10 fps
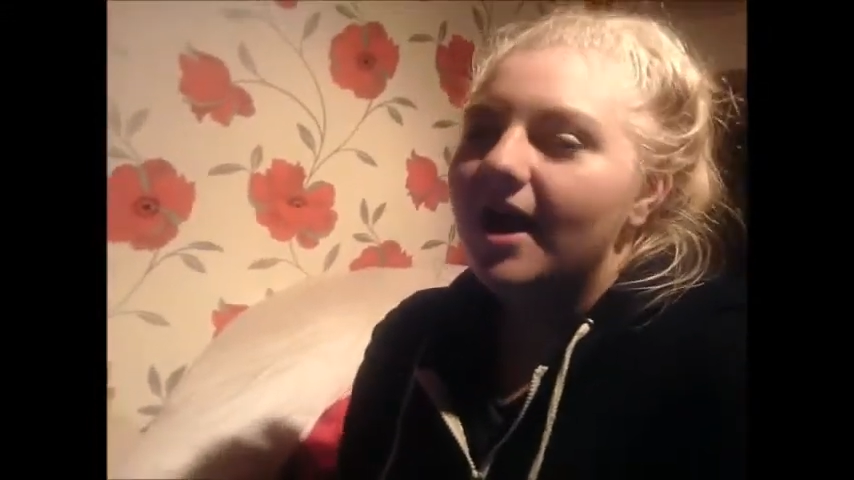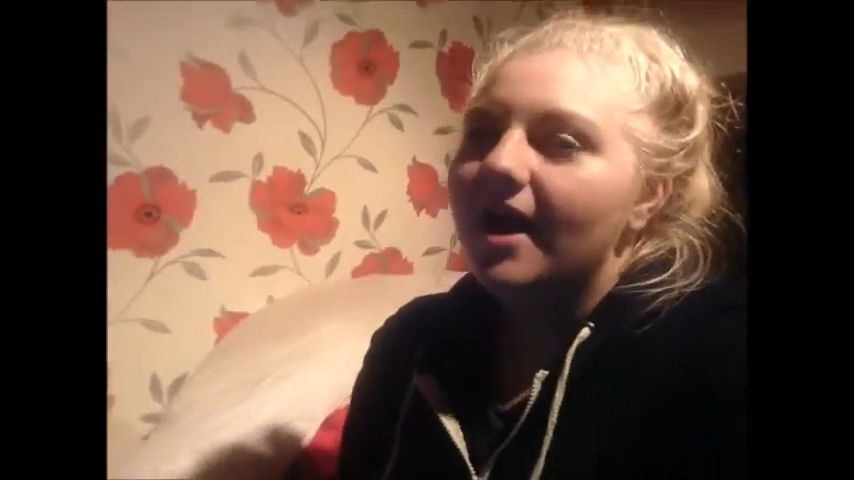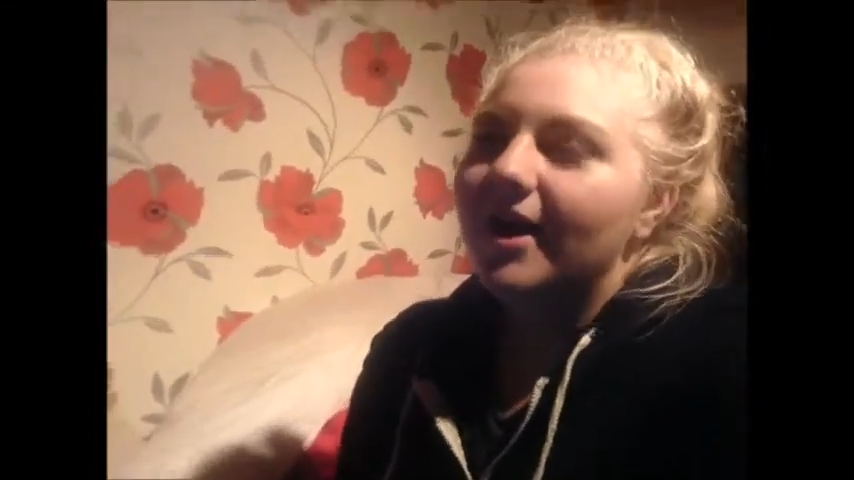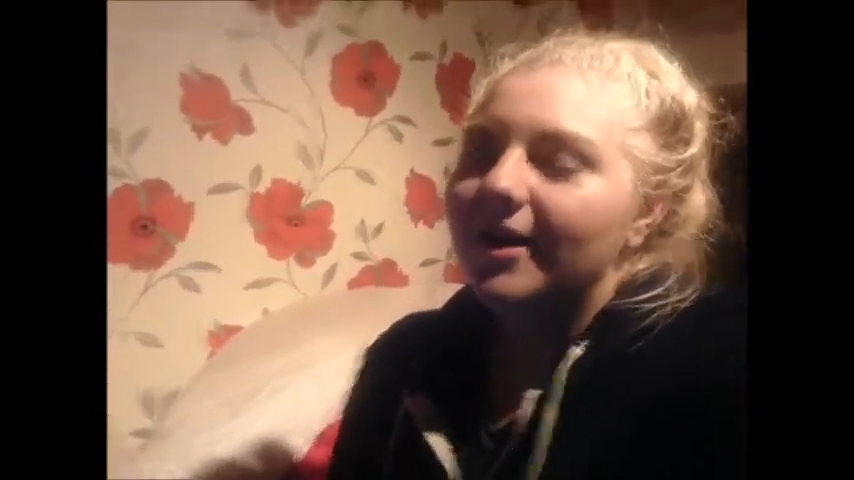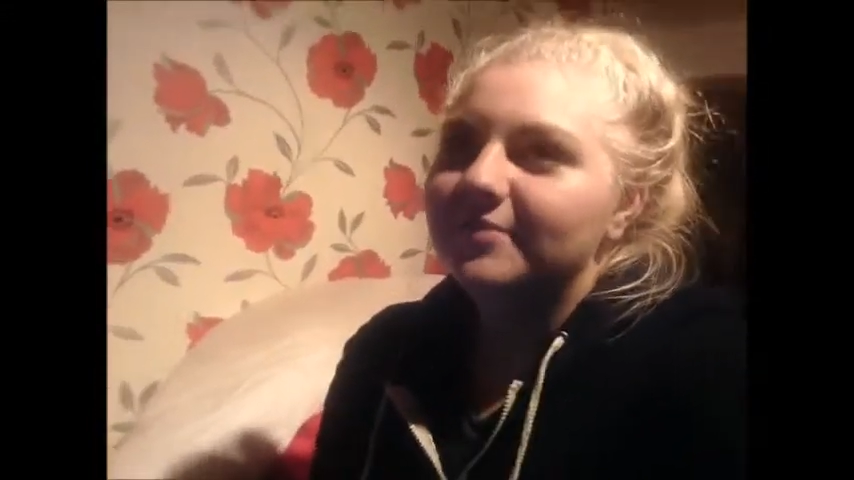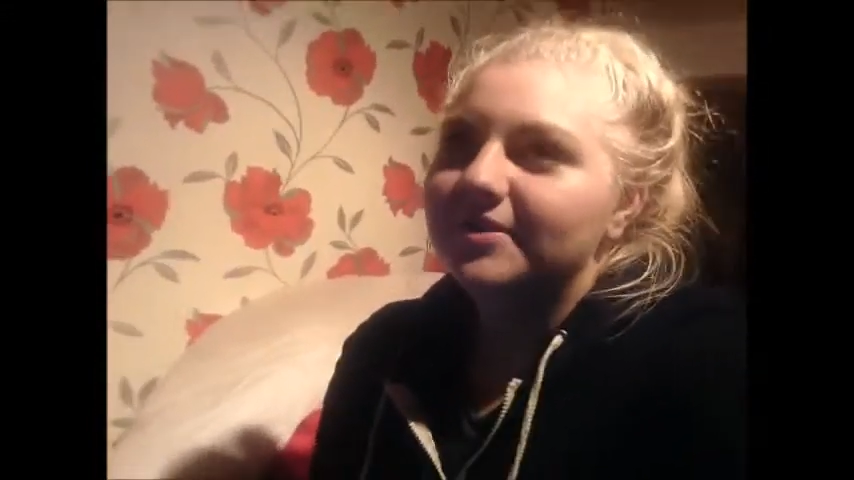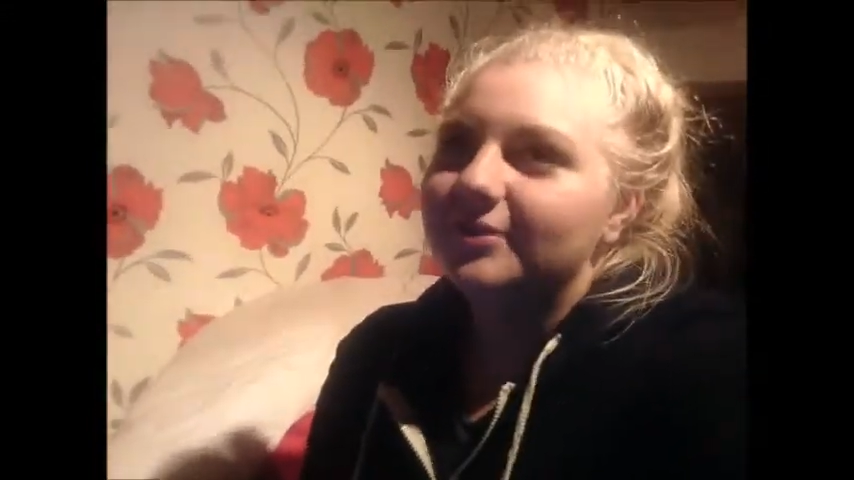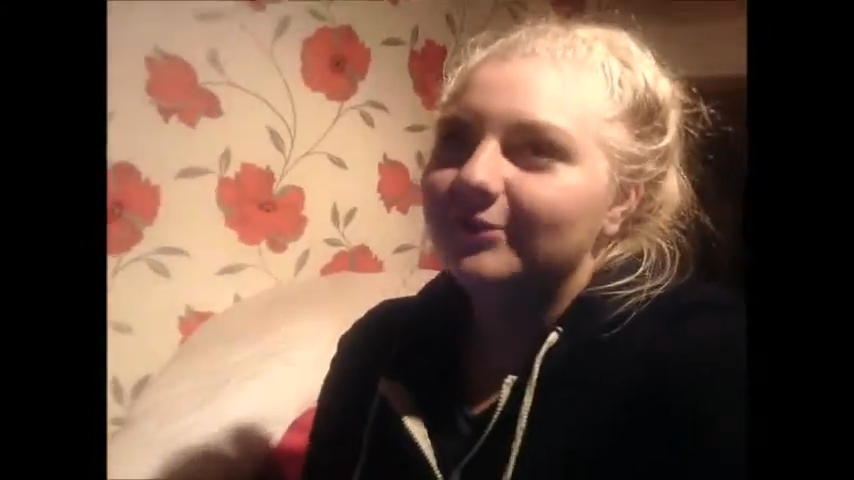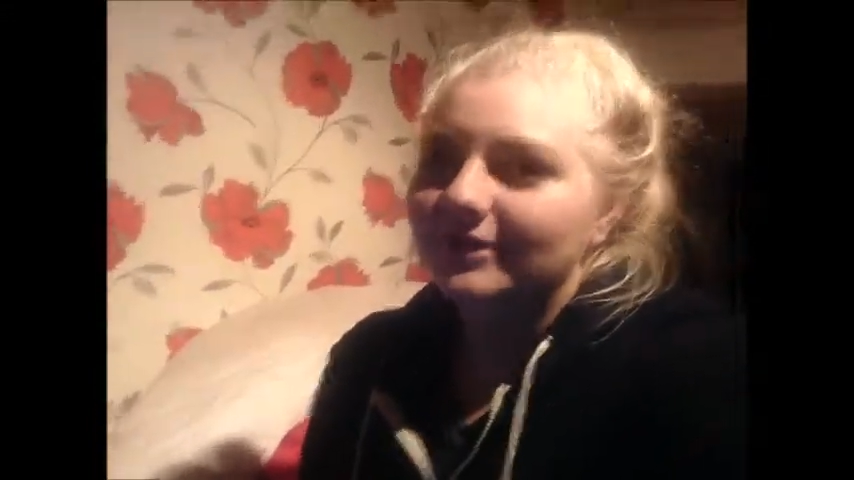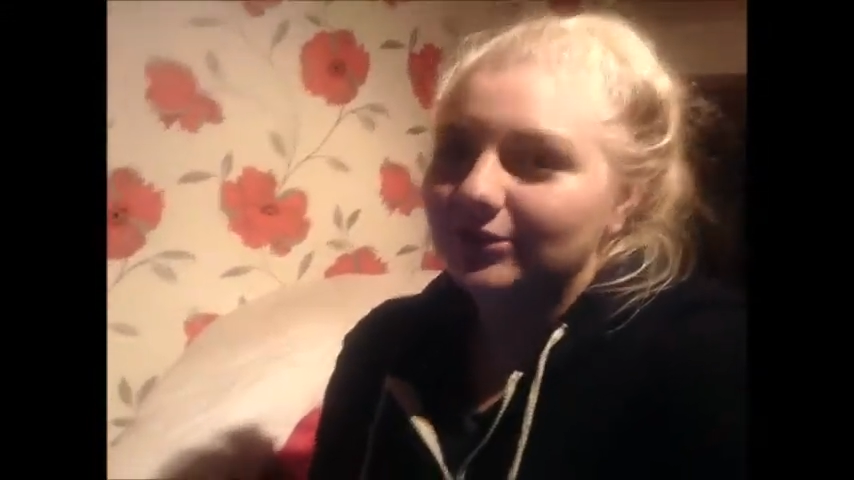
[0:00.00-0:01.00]
the
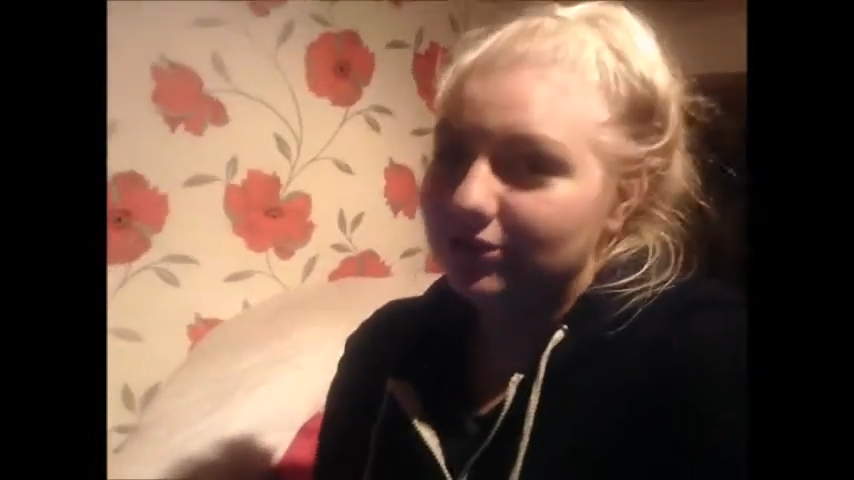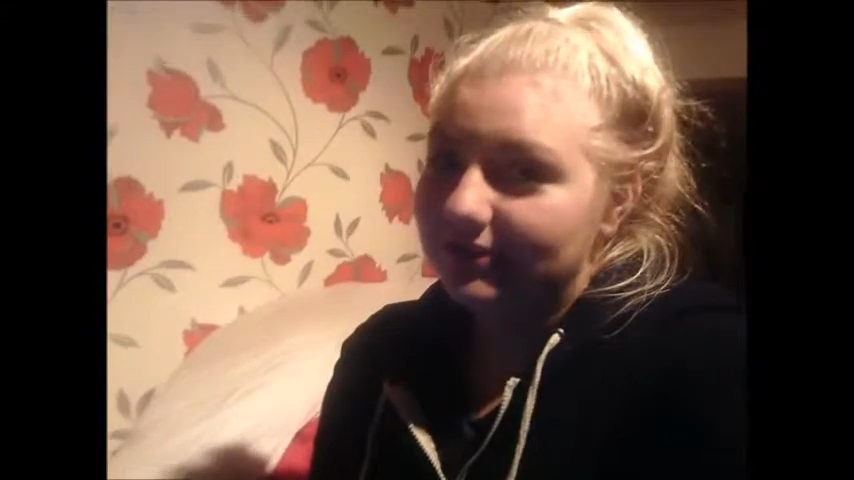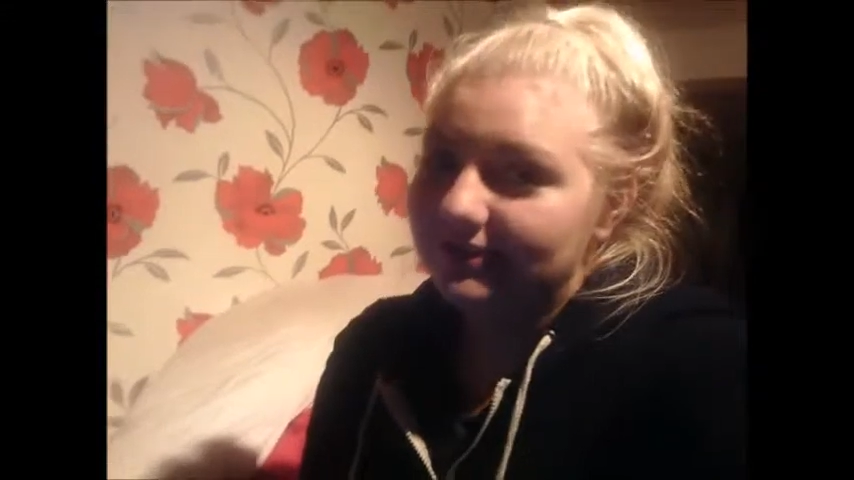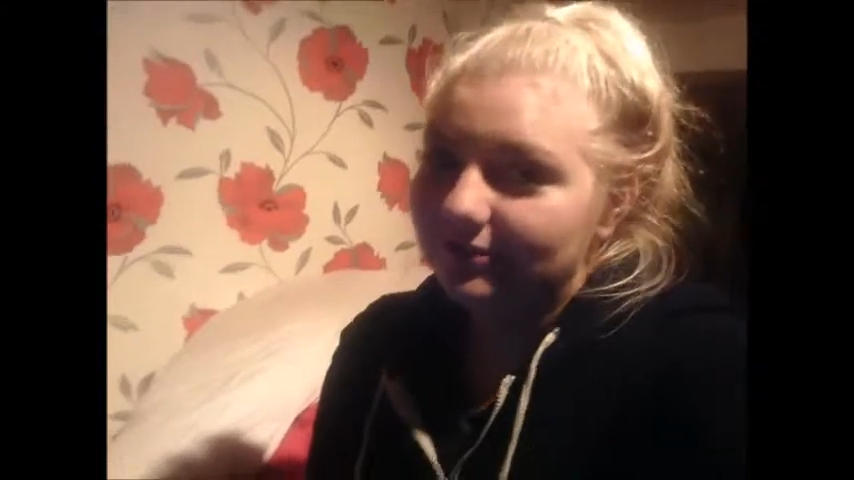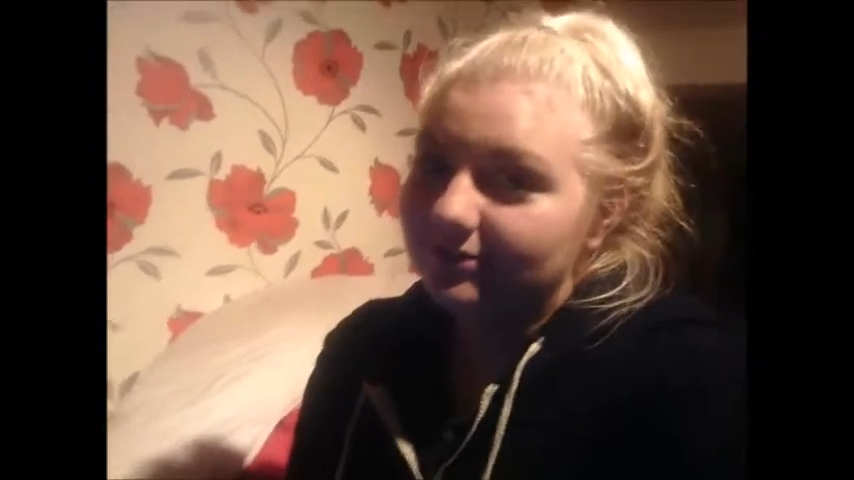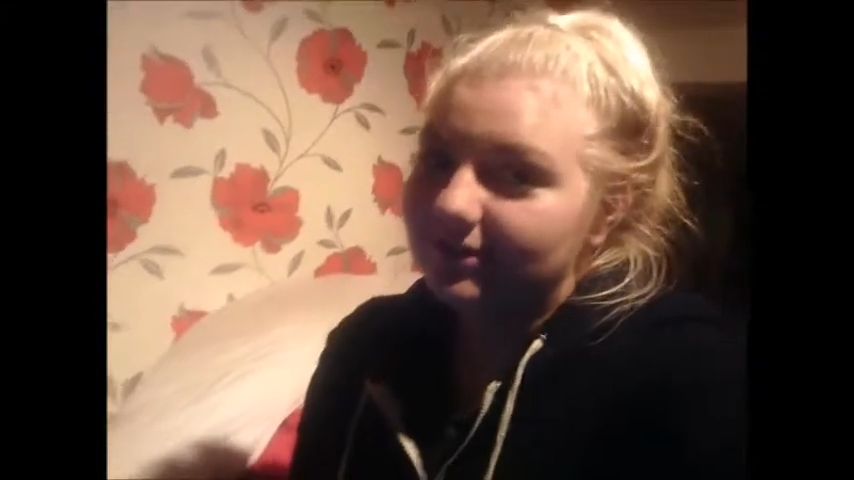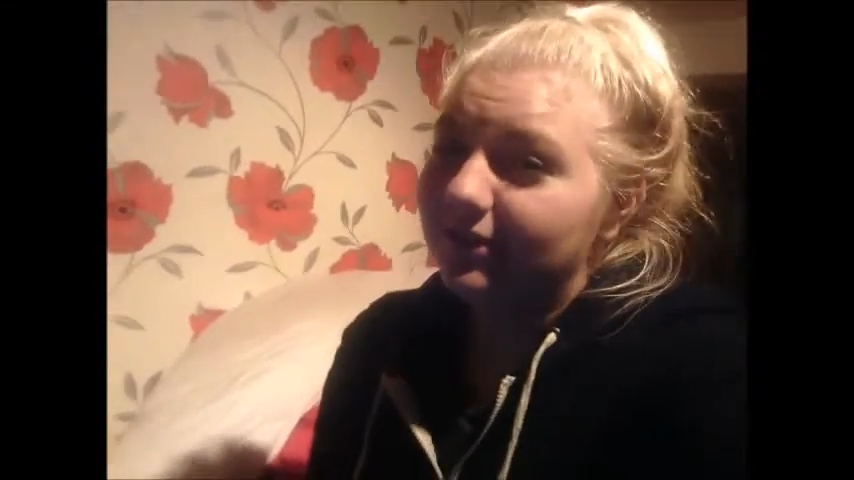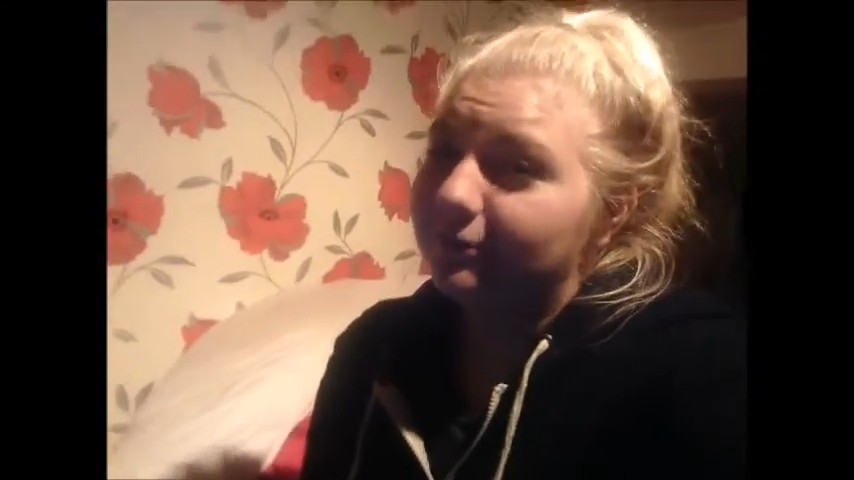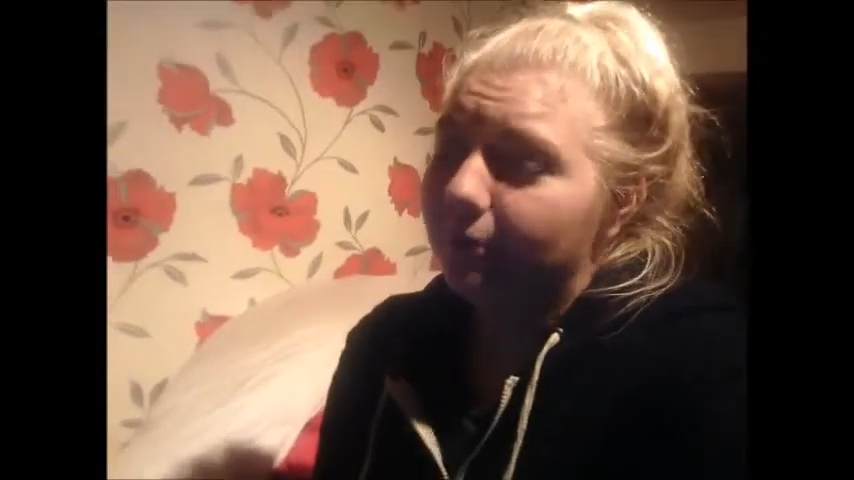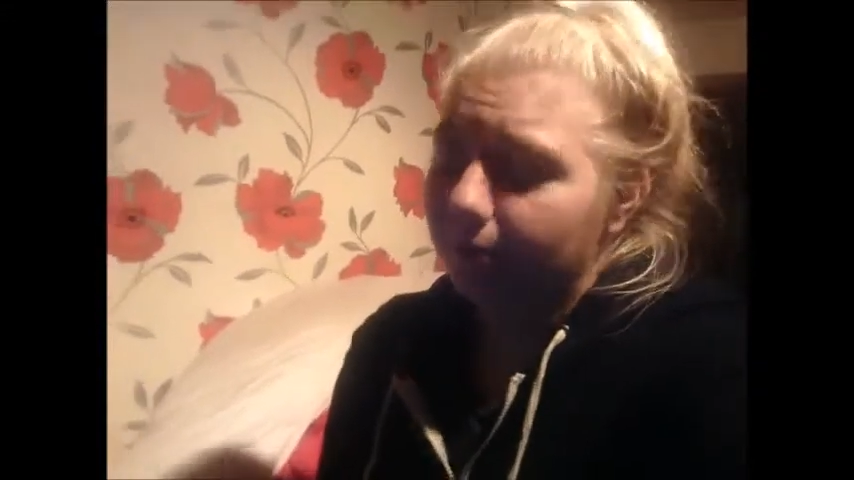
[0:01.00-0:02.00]
two little shih tzus that
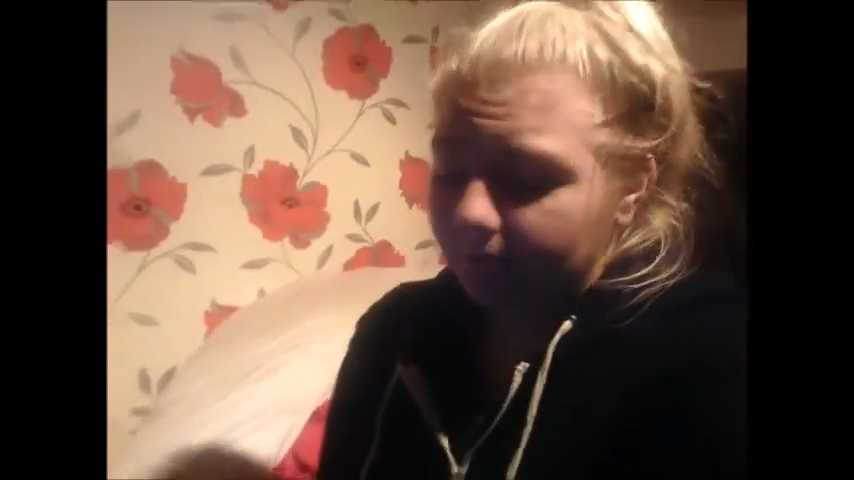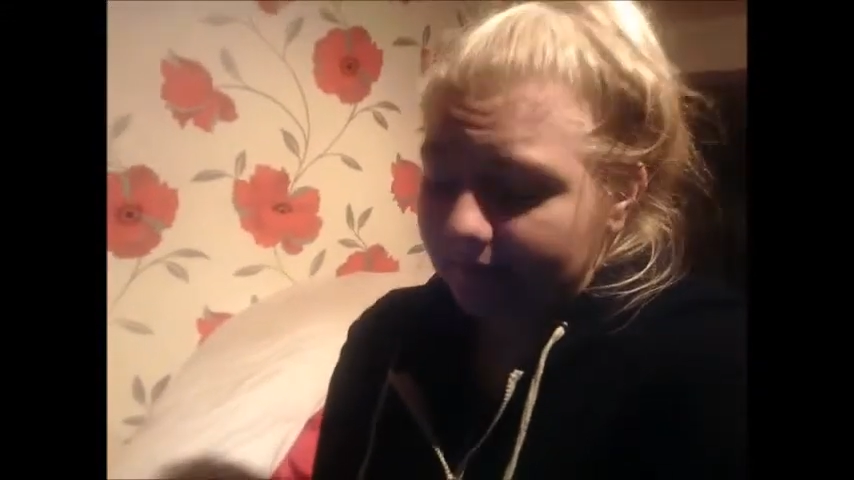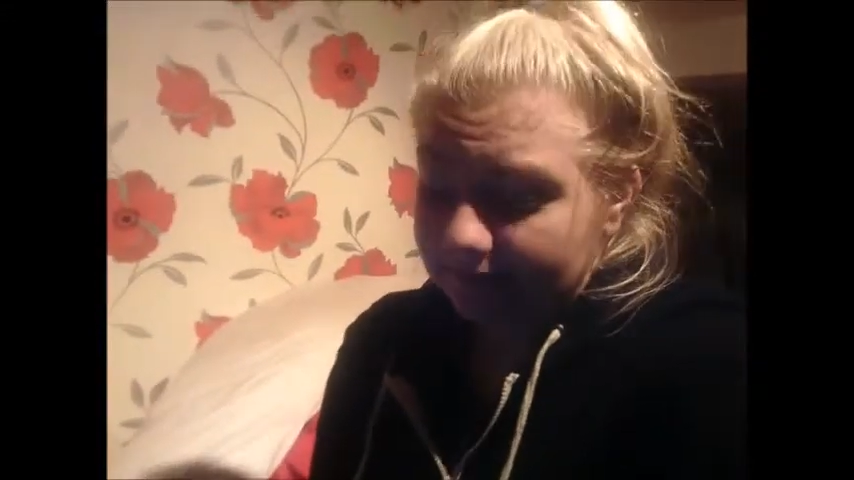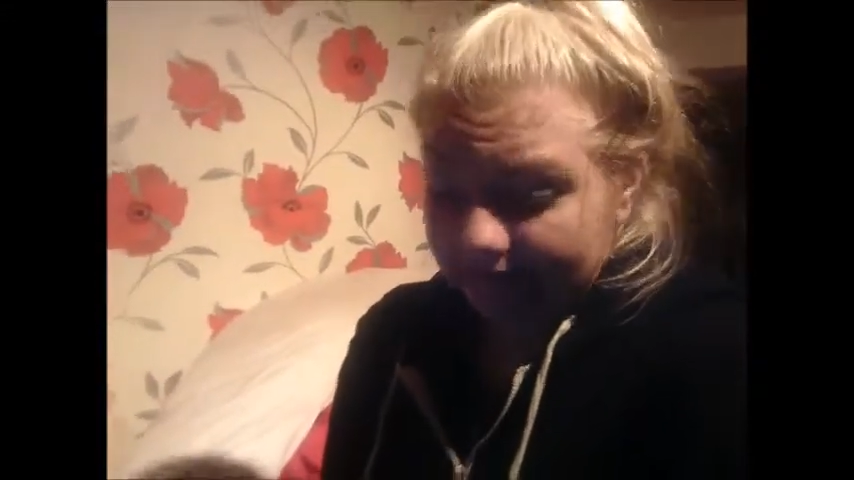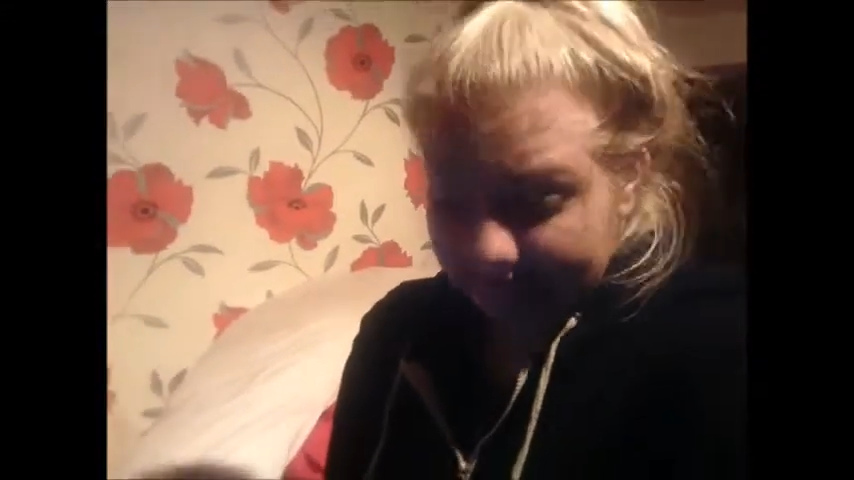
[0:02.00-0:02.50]
you probably